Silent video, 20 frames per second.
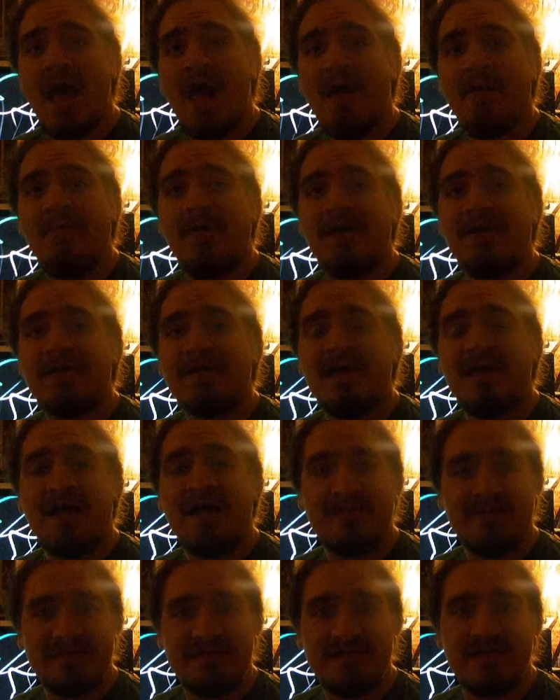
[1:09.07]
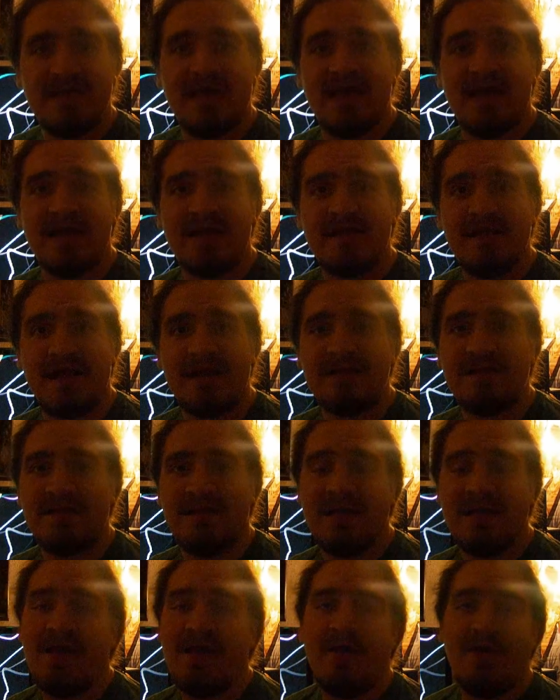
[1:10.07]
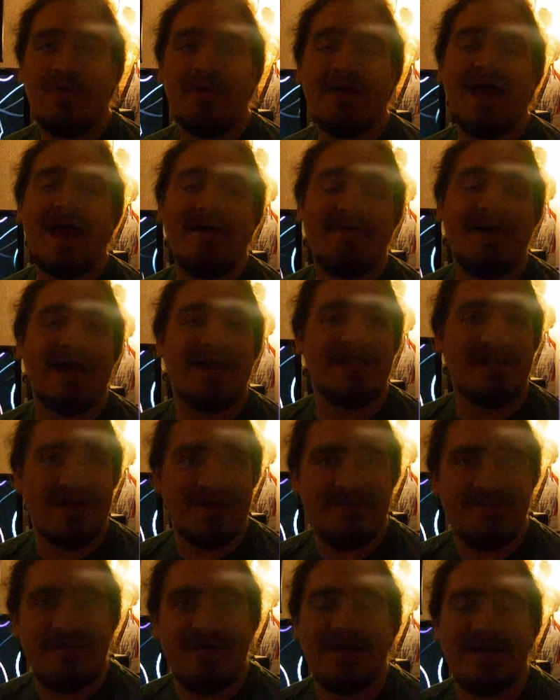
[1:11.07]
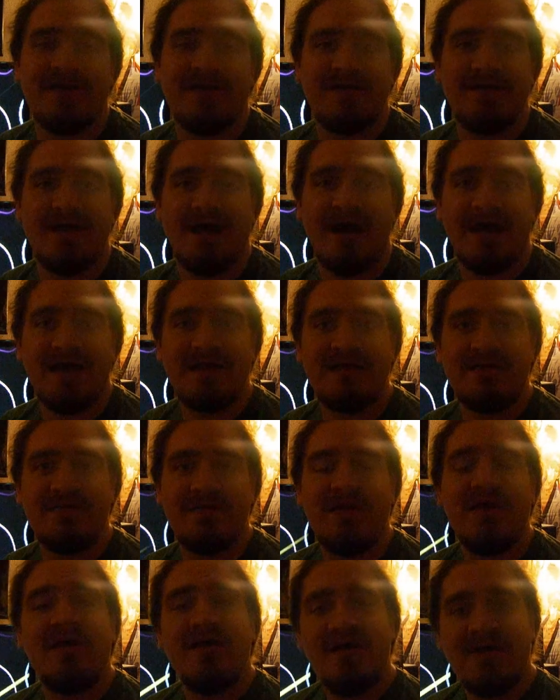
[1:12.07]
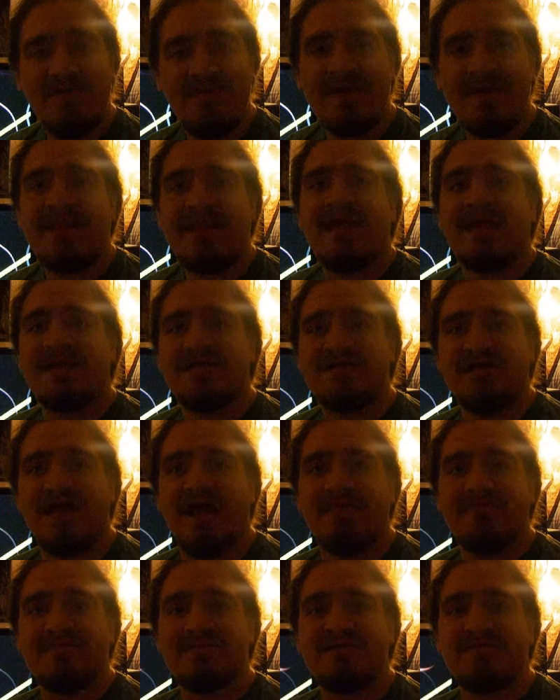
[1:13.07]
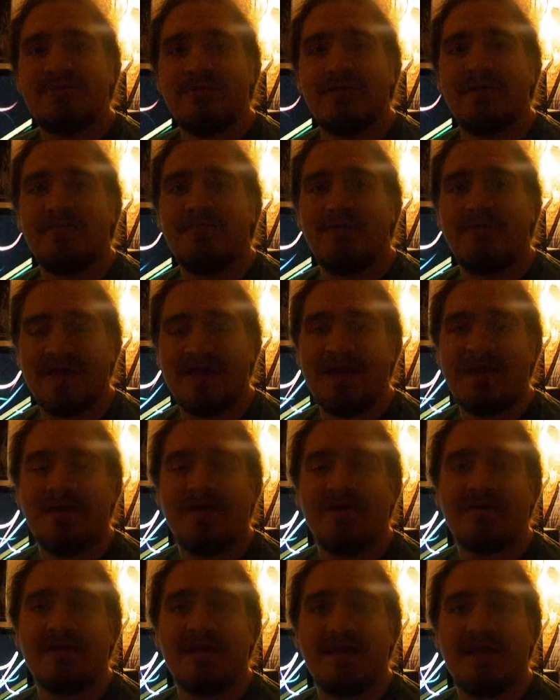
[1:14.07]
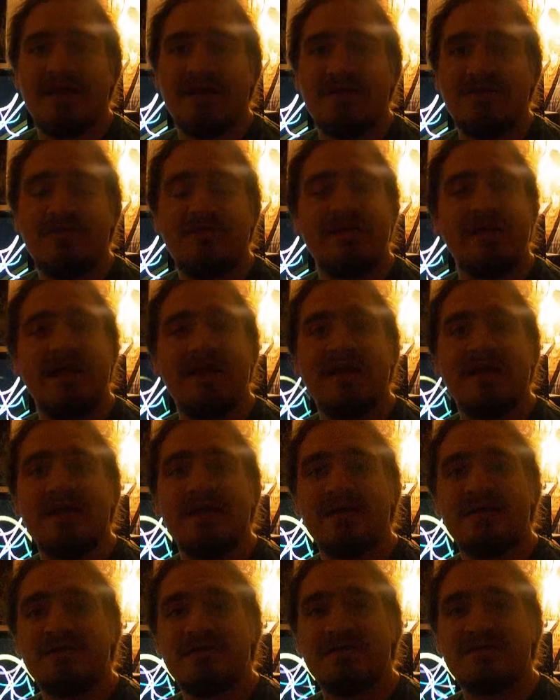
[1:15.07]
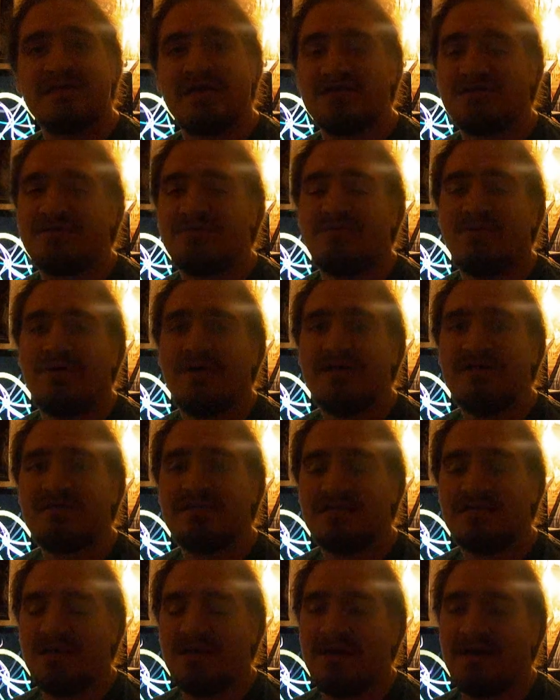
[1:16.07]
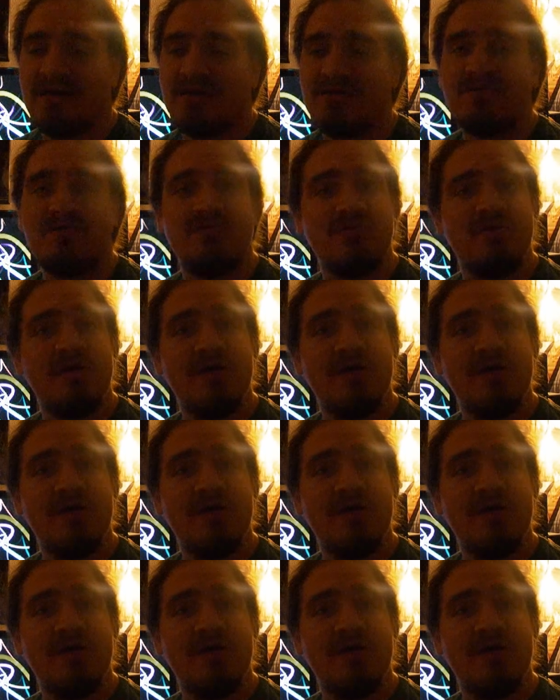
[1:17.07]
But I must say that we have had a lot of fun here tonight, and we thank James for bringing all the illuminating discussion points to